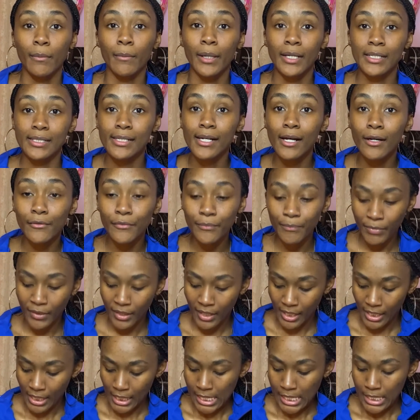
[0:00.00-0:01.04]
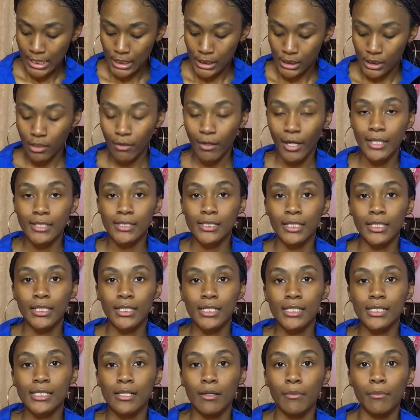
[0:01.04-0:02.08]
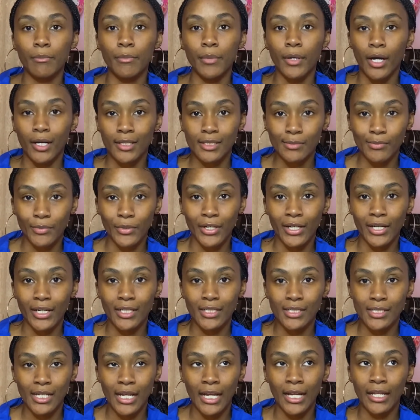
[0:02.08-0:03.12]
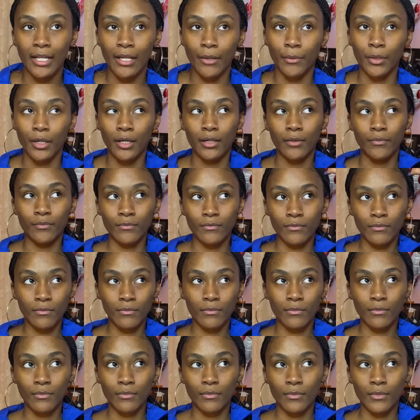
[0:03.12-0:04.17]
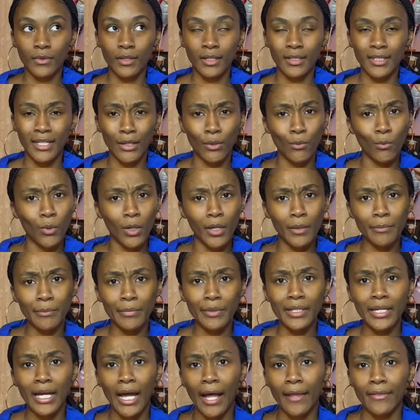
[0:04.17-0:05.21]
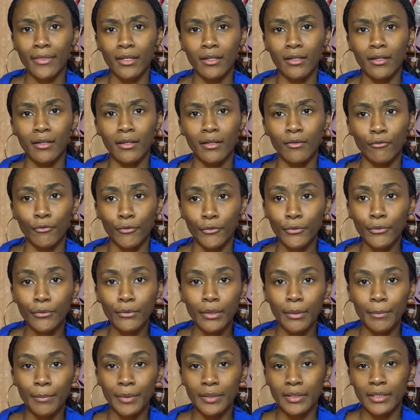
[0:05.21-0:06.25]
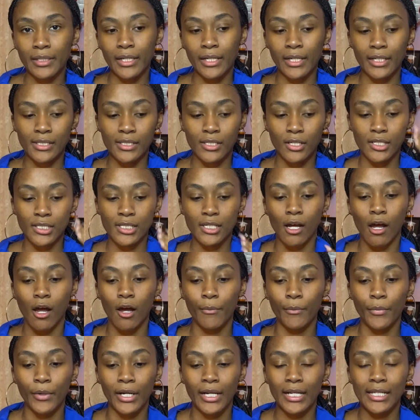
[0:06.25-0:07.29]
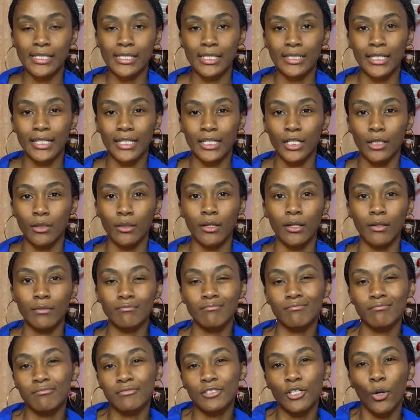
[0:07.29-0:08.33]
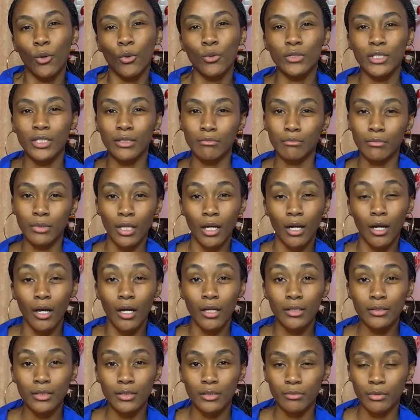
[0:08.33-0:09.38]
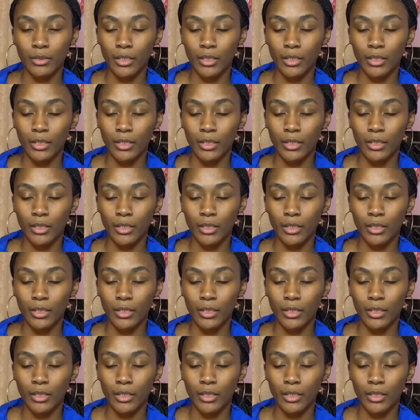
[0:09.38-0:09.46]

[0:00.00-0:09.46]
myself. So I did some box braids, and they were like one beat at the root, but then it started to ombre into like a golden blonde at the